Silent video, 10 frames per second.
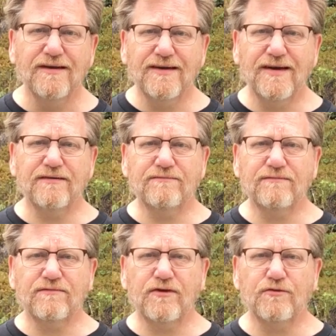And
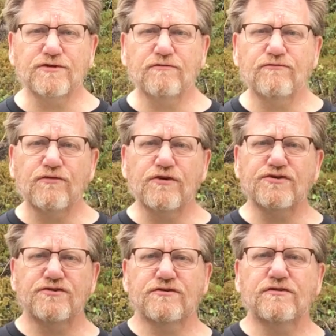there was a
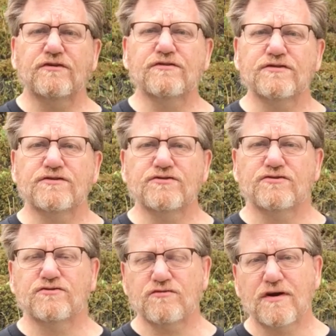verse in there that
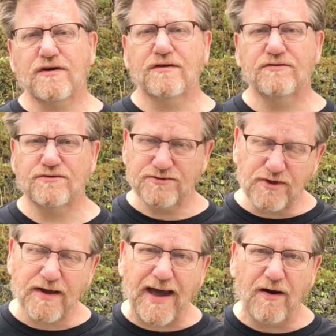
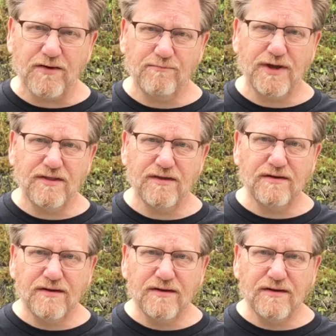stuck out at me that